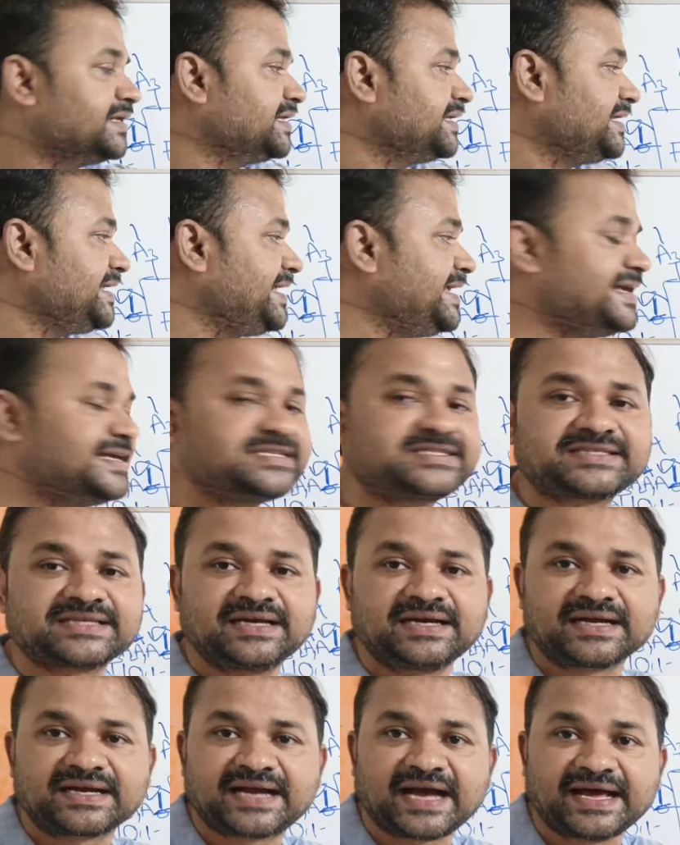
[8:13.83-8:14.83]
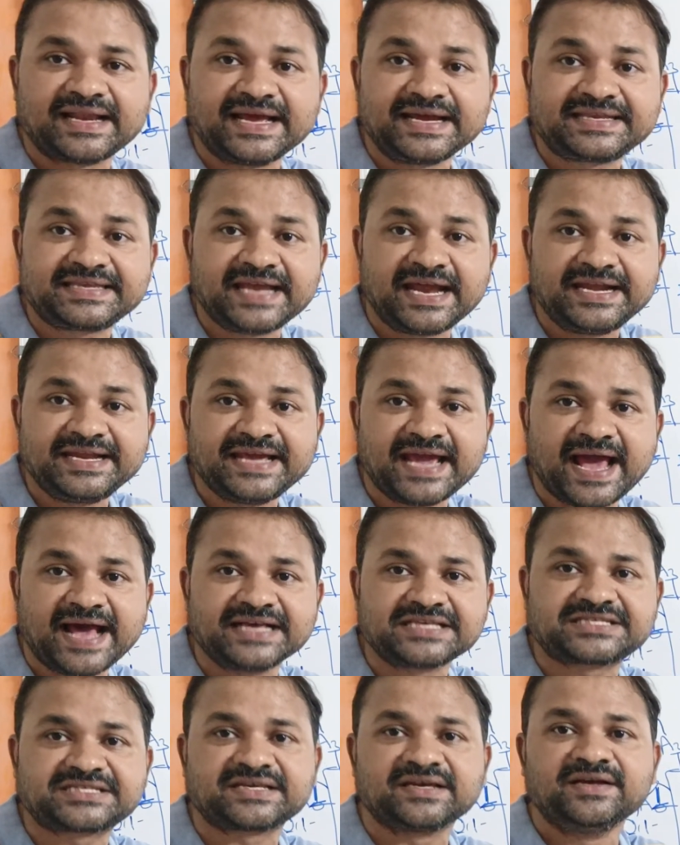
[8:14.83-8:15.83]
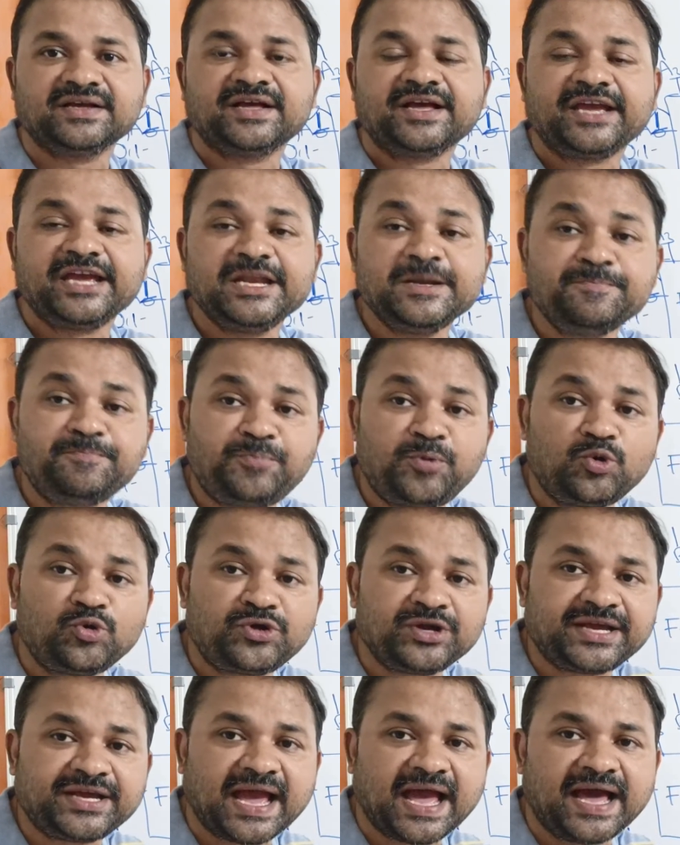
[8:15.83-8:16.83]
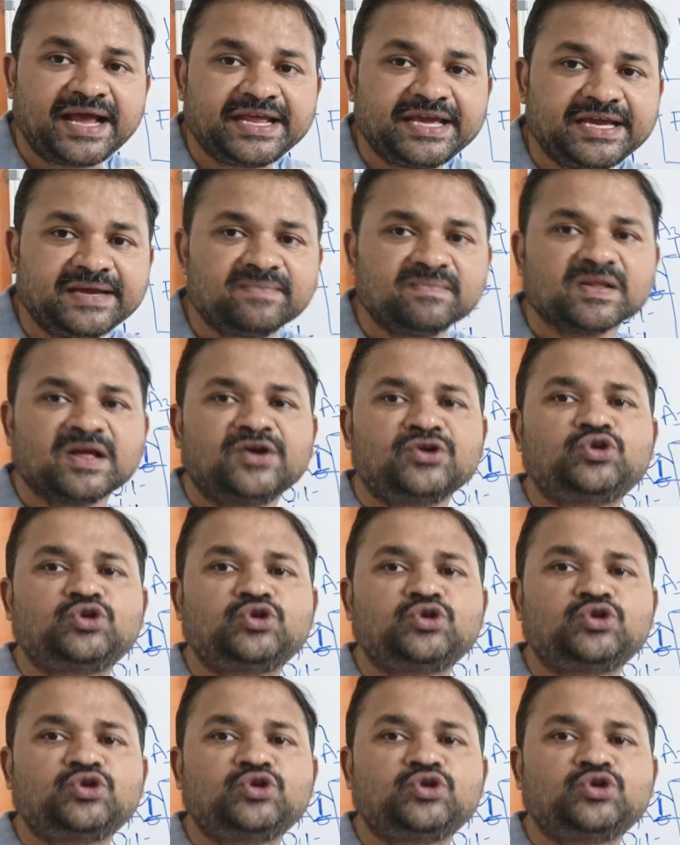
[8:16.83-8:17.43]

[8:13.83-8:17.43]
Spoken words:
is connected as input carry